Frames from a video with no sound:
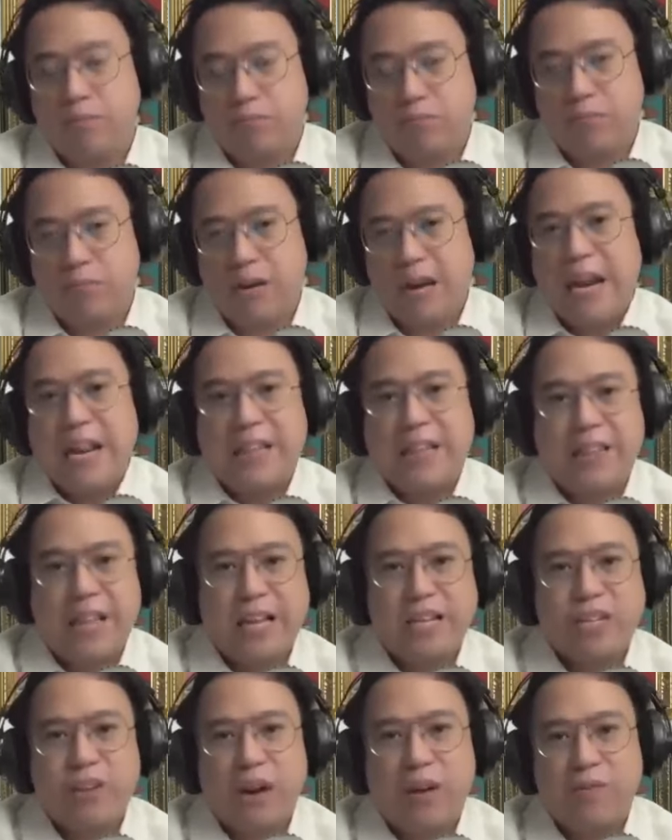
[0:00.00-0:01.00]

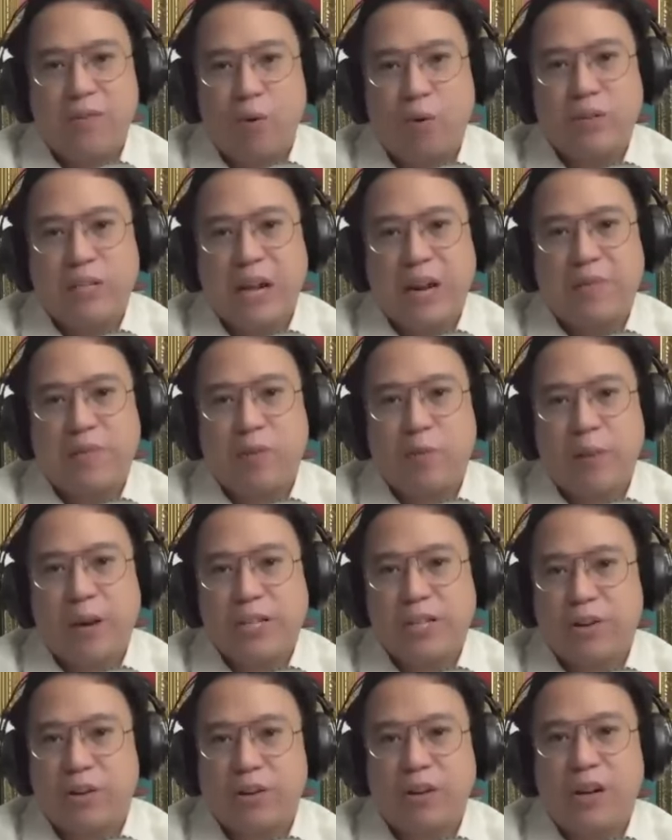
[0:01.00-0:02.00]
intentional false
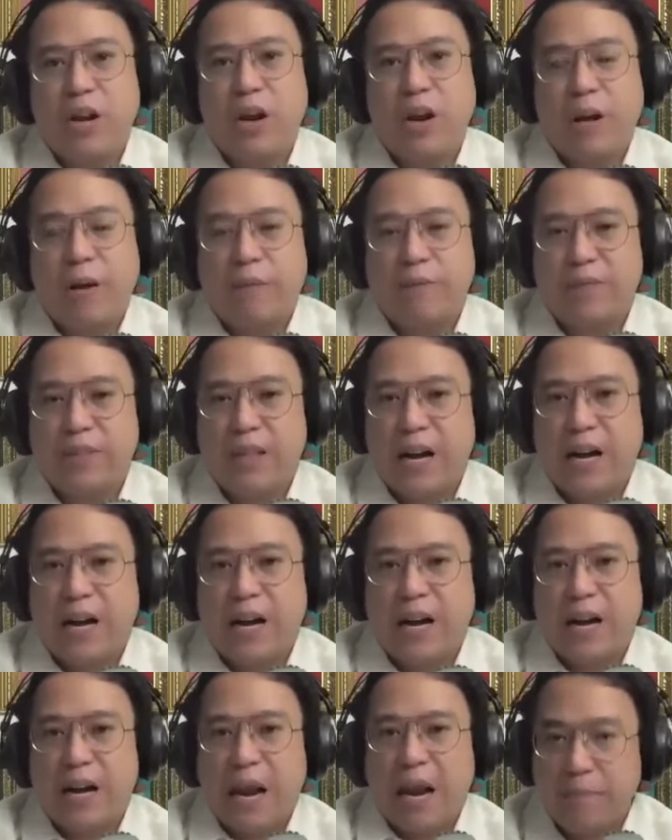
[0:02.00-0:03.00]
information,
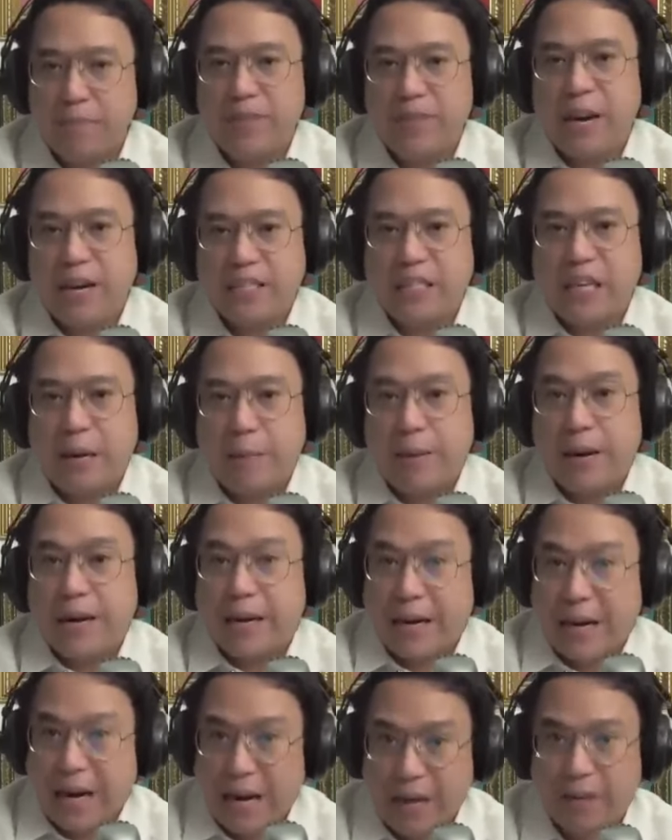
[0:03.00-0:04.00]
the
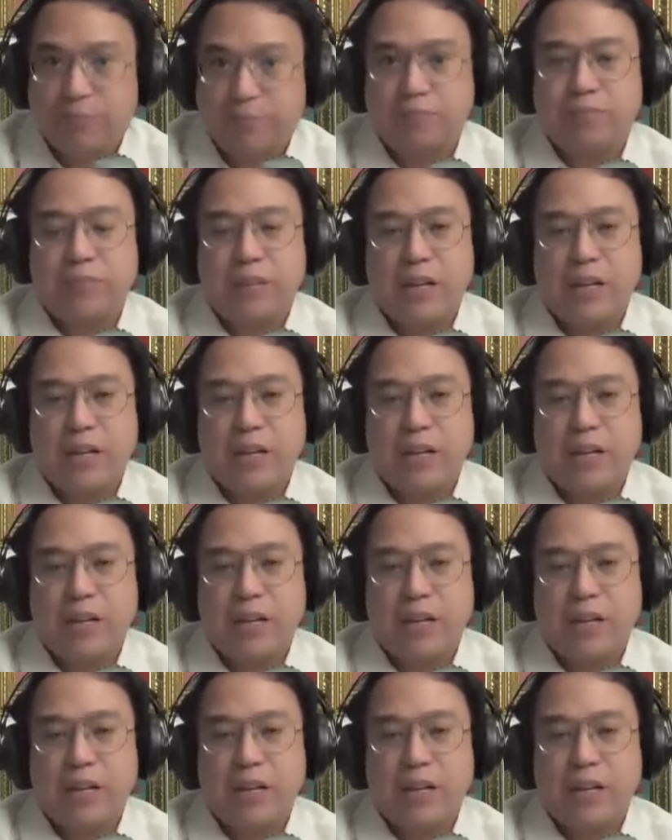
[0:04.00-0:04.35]
MTRCB can